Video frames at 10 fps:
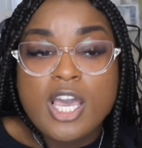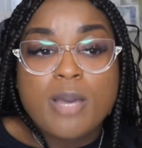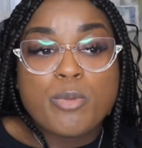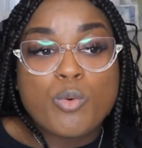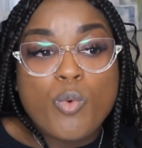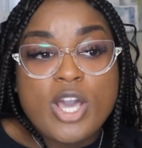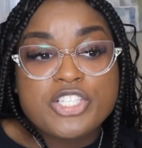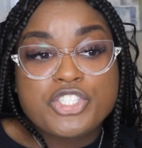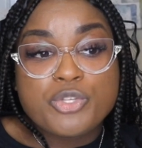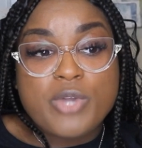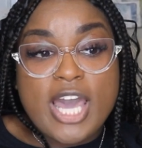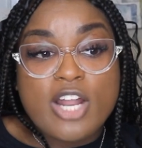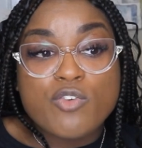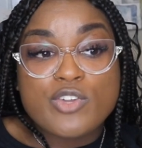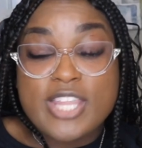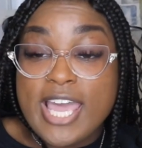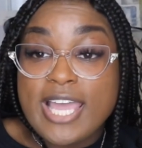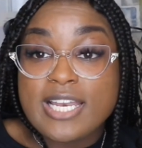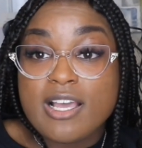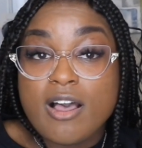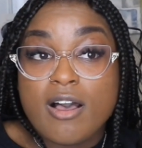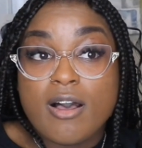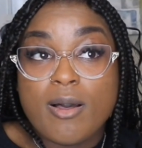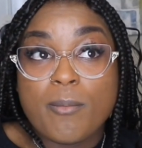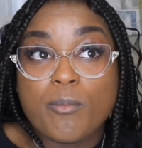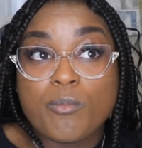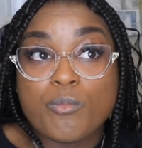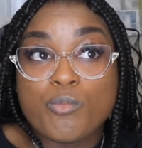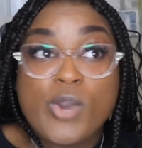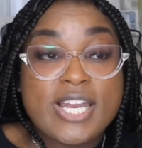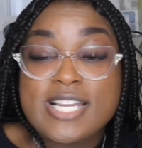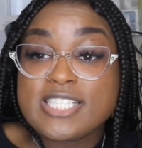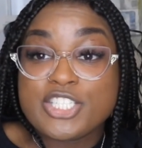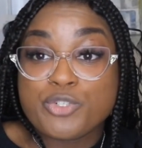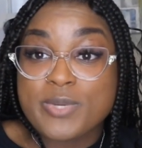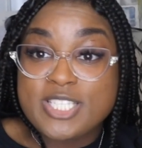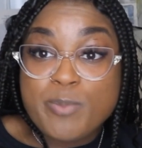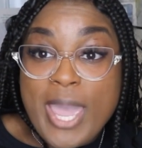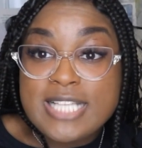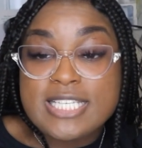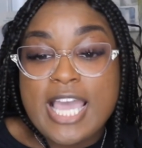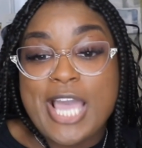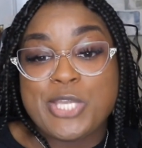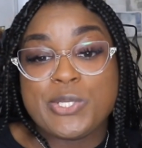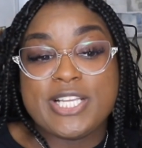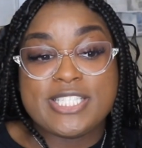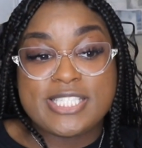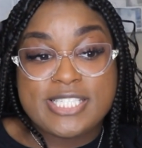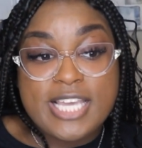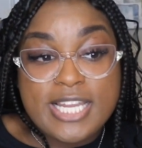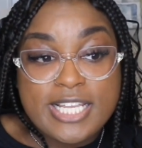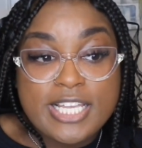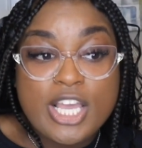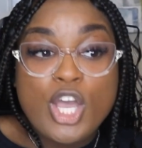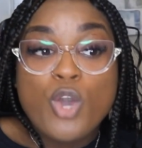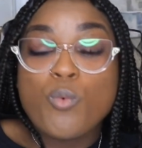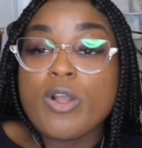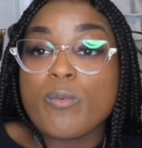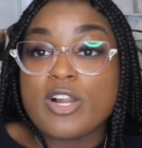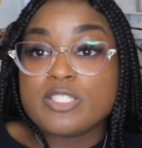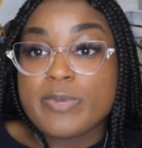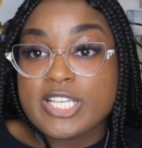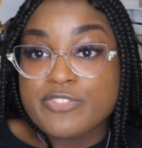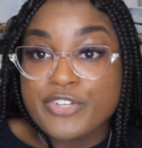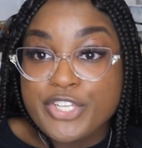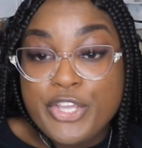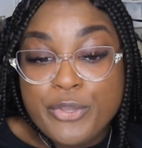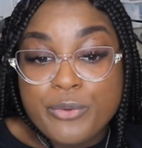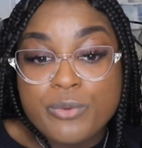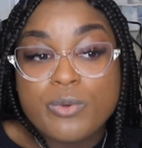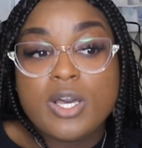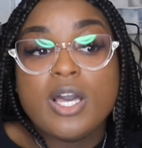But once you got over that, what it is that you expected, how you need to study, what works best for you,